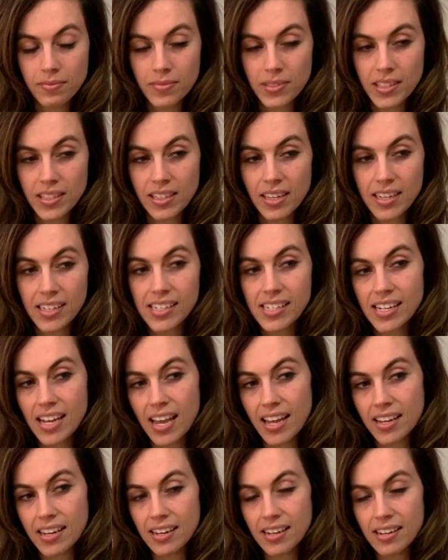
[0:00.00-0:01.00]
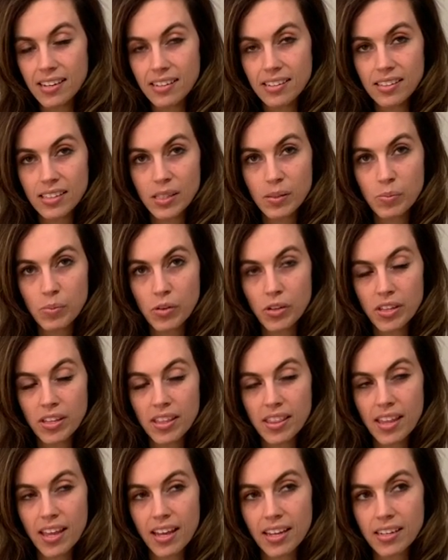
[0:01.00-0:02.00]
It's not ten. It's more
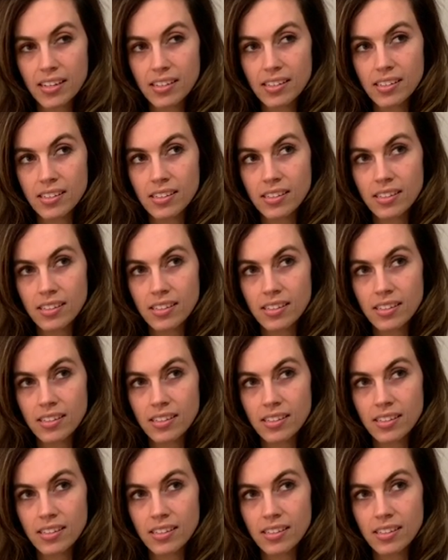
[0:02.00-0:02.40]
than that.